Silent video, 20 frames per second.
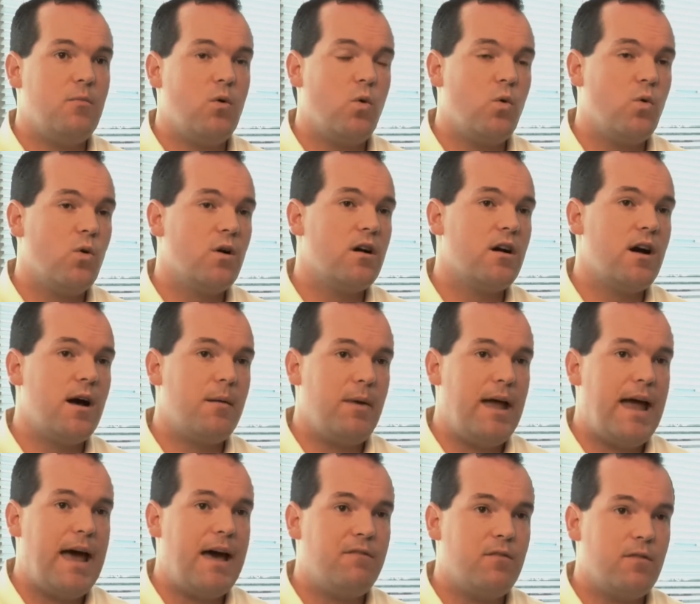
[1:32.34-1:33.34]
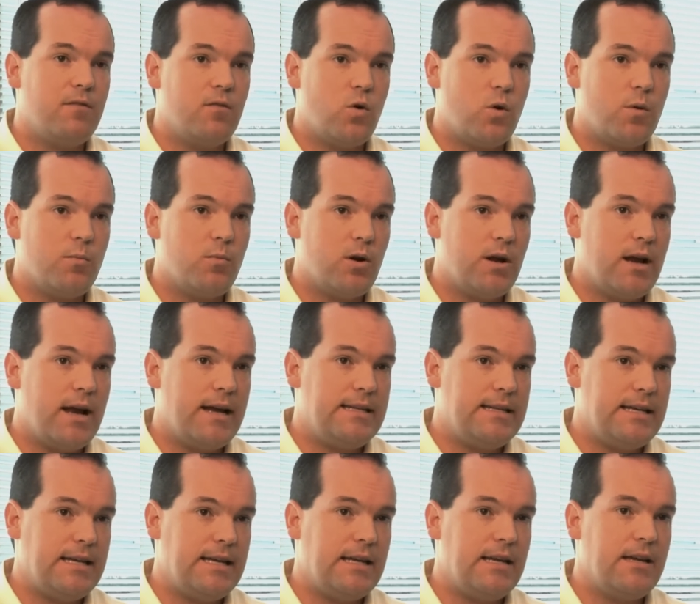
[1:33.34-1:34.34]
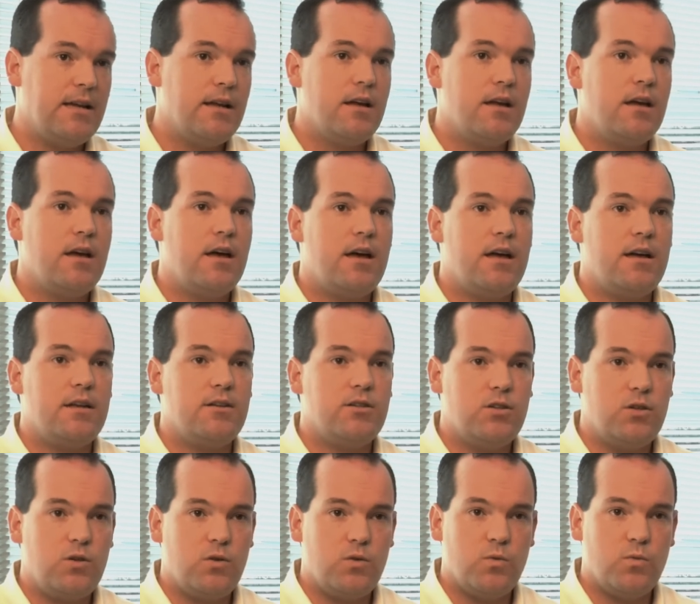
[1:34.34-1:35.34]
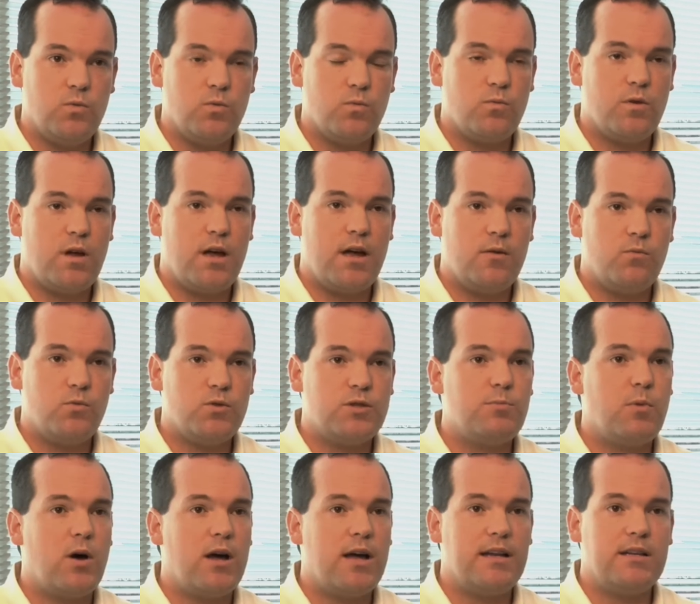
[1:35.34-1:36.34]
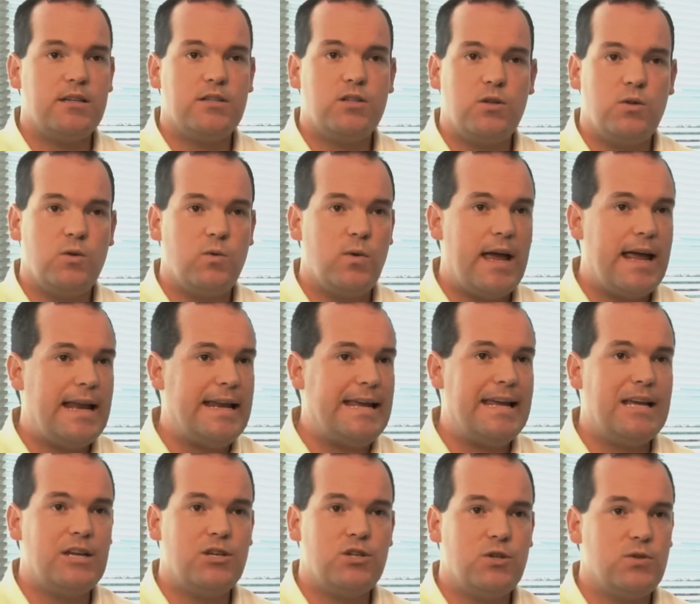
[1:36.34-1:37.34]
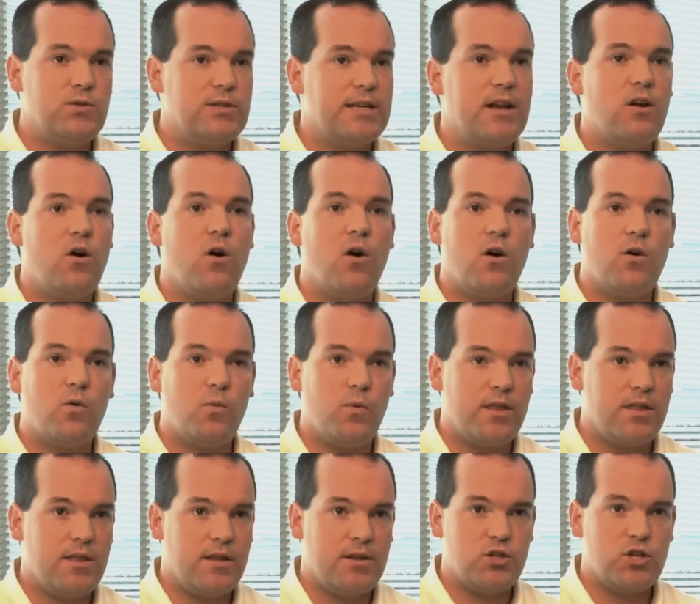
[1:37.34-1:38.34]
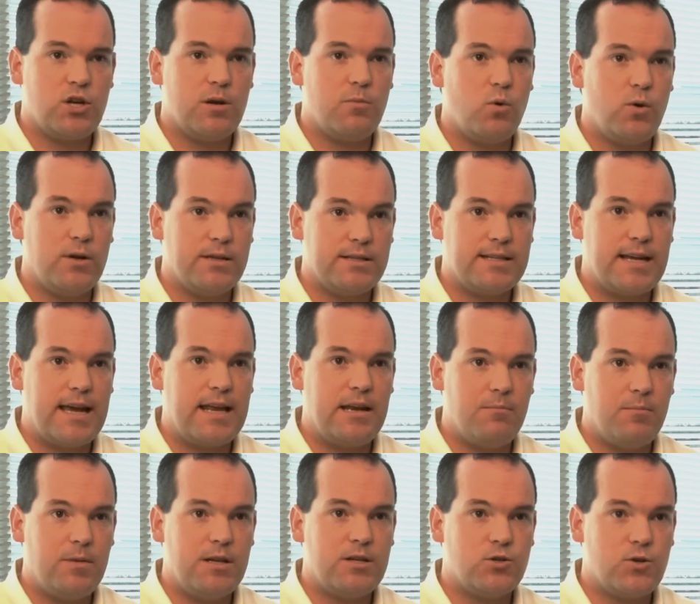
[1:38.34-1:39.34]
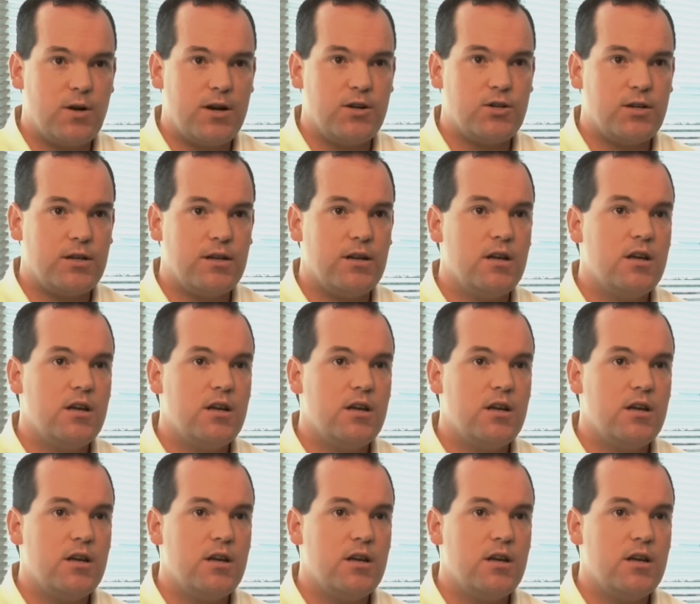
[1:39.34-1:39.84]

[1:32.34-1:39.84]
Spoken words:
or on behalf of corporate IT to respond to any issues at all within SharePoint site administration.